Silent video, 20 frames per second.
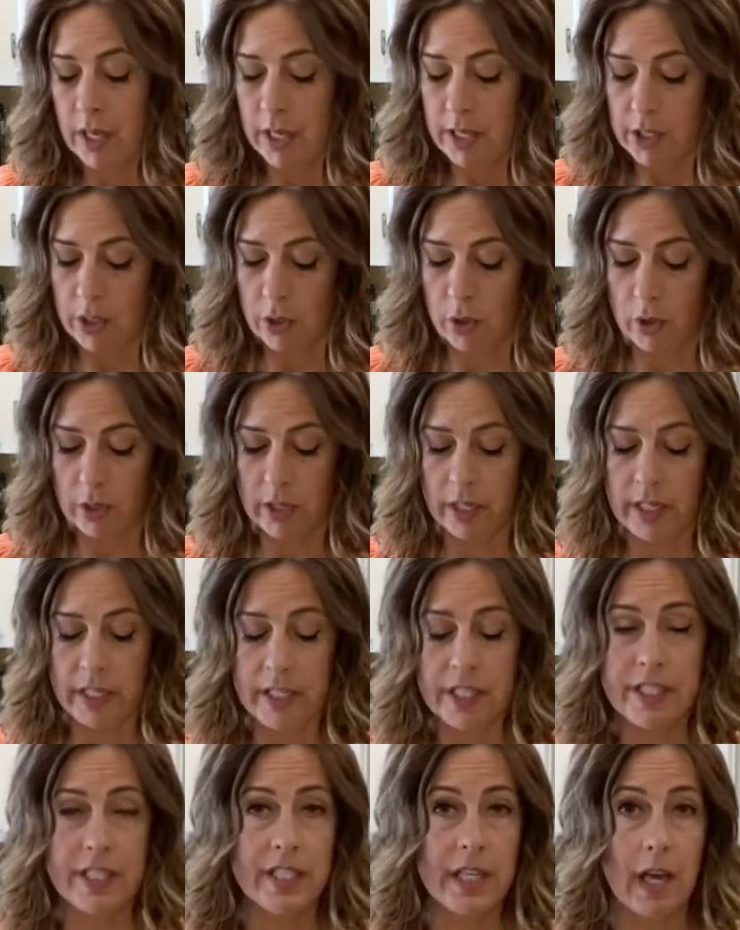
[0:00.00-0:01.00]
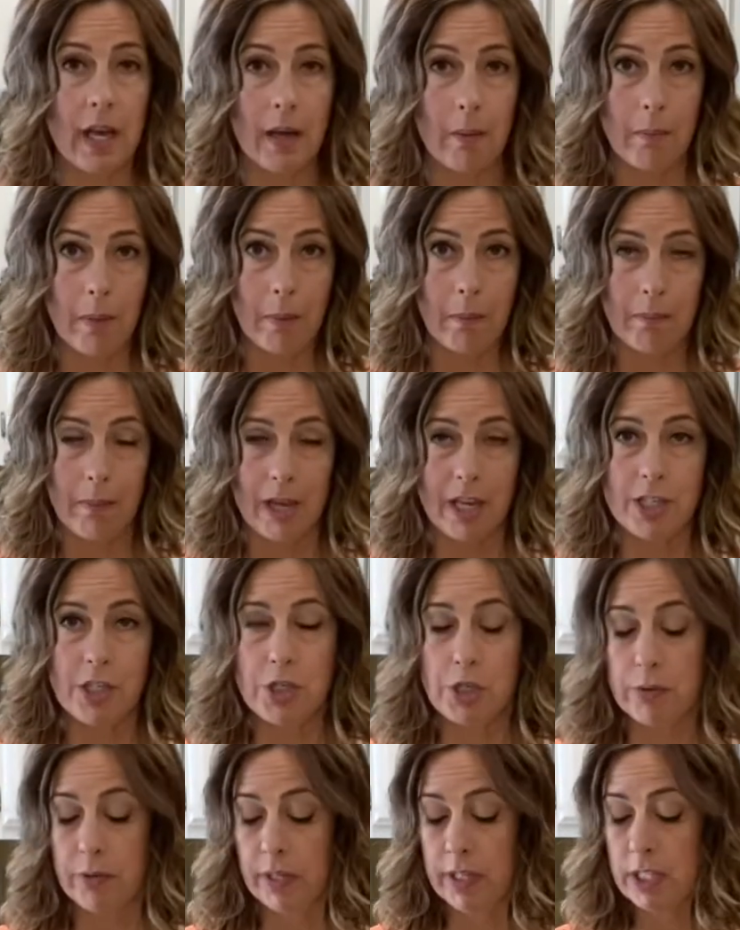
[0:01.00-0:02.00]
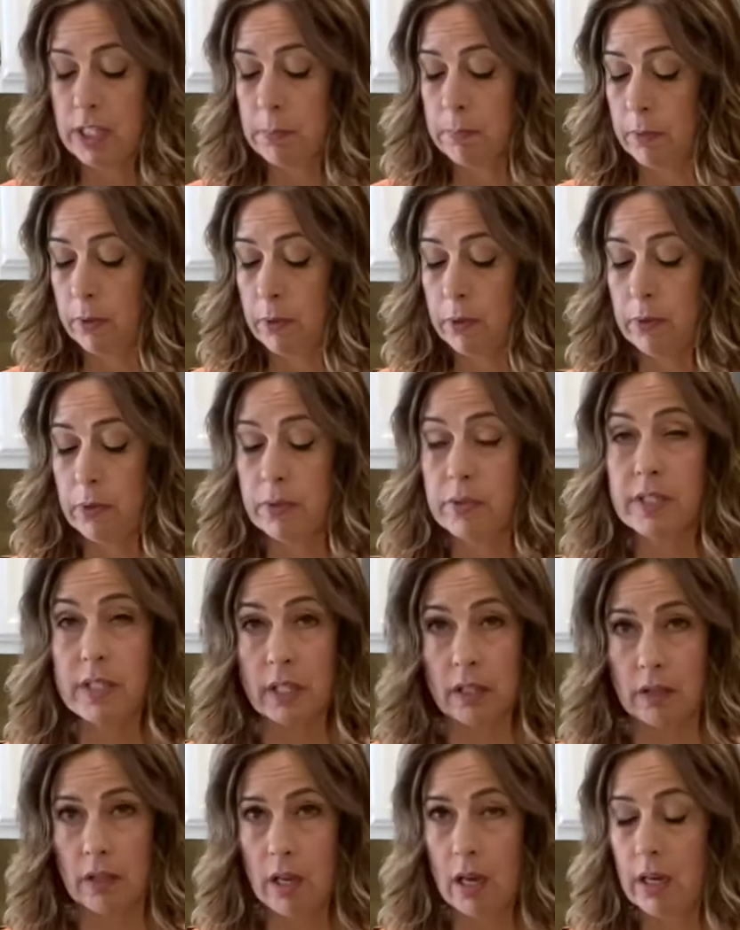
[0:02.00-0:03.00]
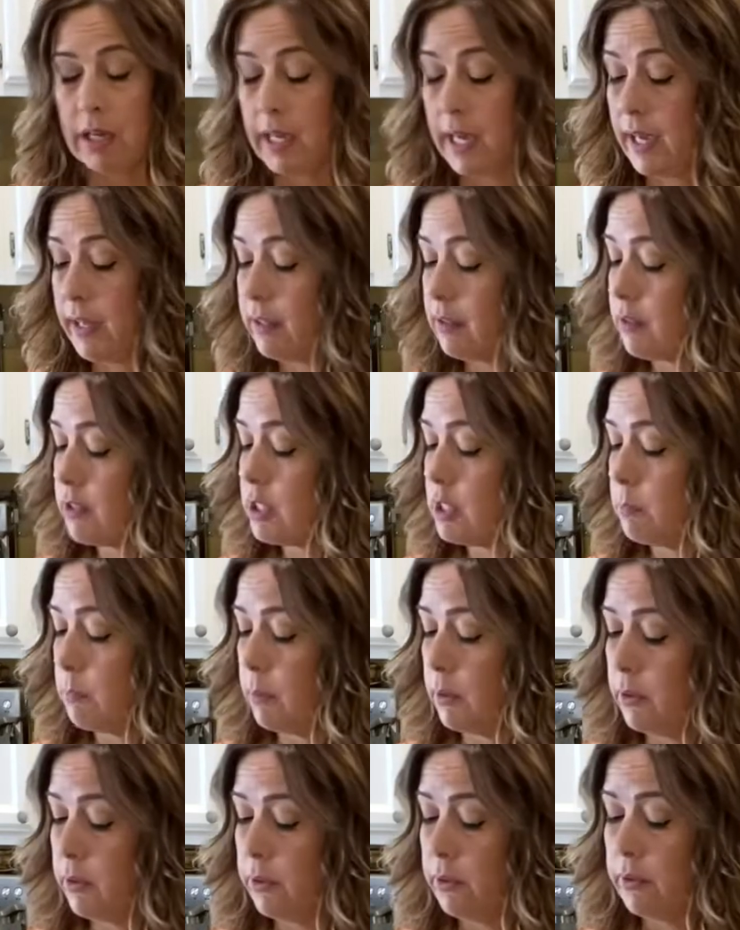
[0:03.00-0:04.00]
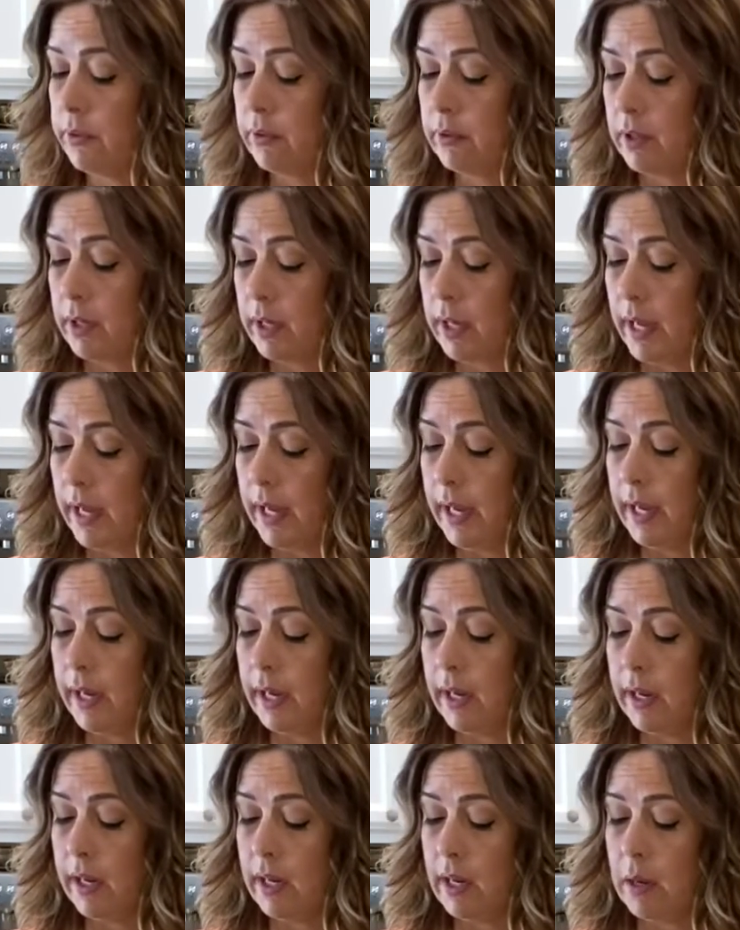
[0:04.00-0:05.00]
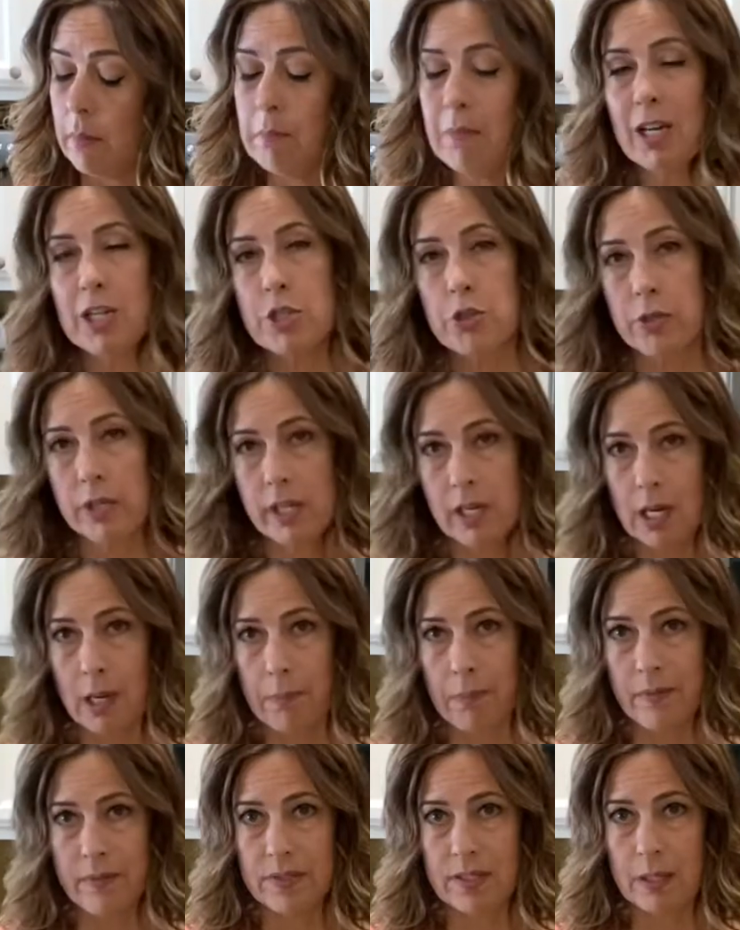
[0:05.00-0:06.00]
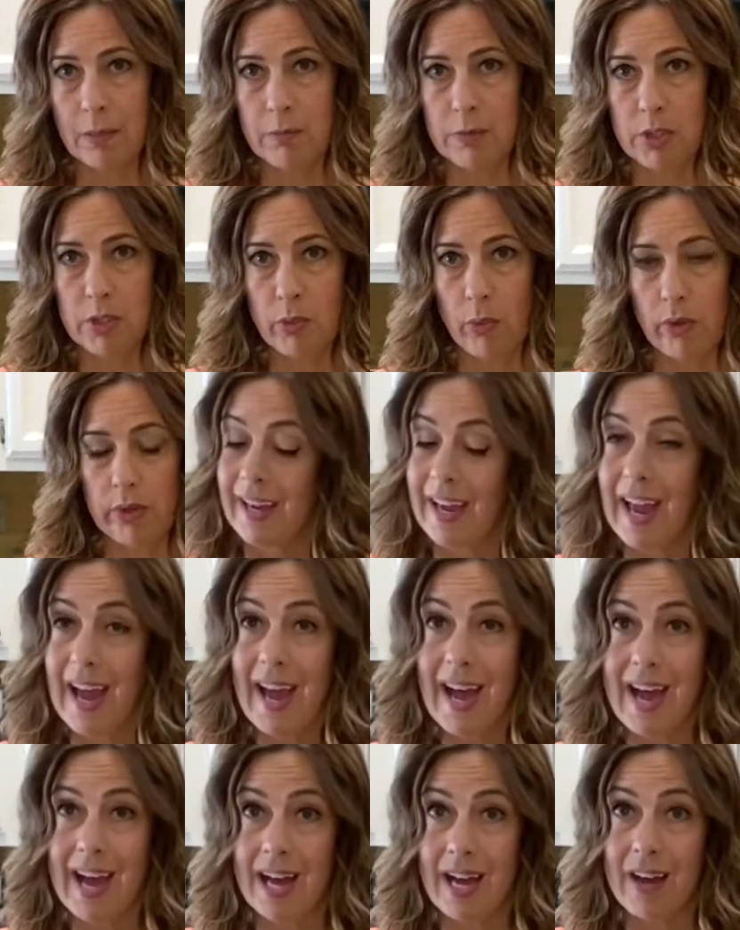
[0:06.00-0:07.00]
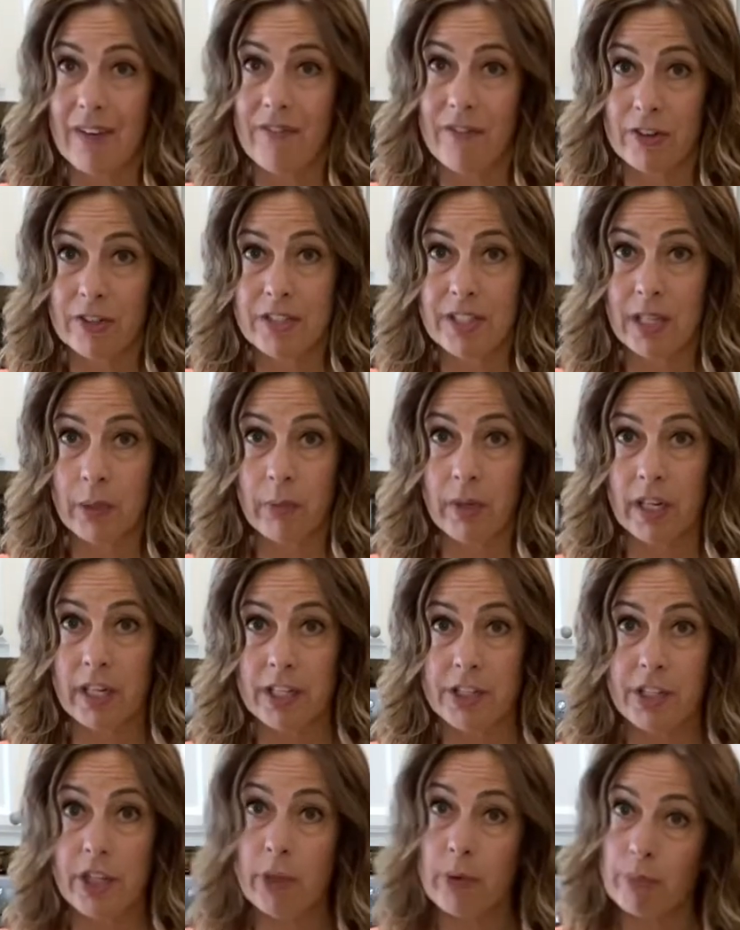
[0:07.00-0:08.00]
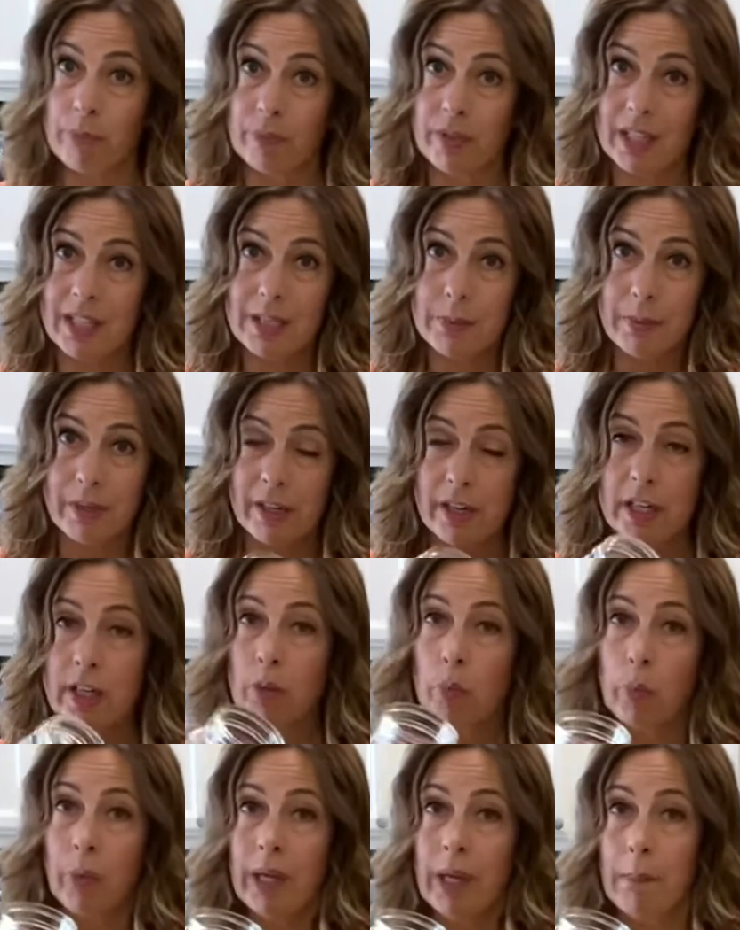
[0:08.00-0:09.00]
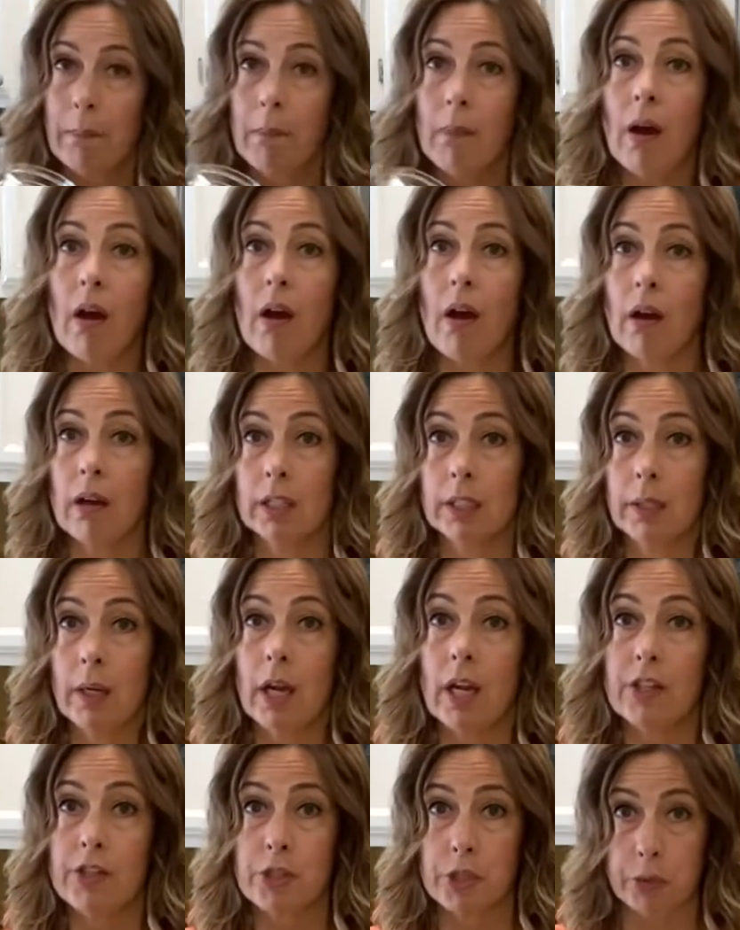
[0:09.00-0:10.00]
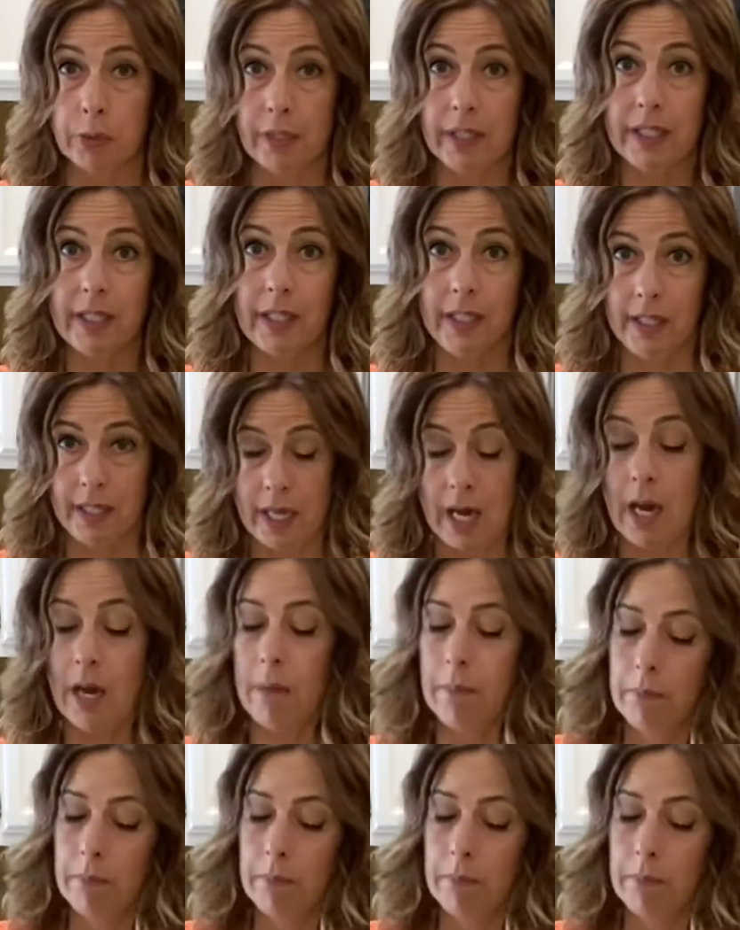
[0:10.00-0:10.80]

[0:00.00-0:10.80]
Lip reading: You're going to need some measuring spoons, a long-handled spoon, and a measuring cup of some sort. First thing we're gonna do is we're gonna rim our drinking cup.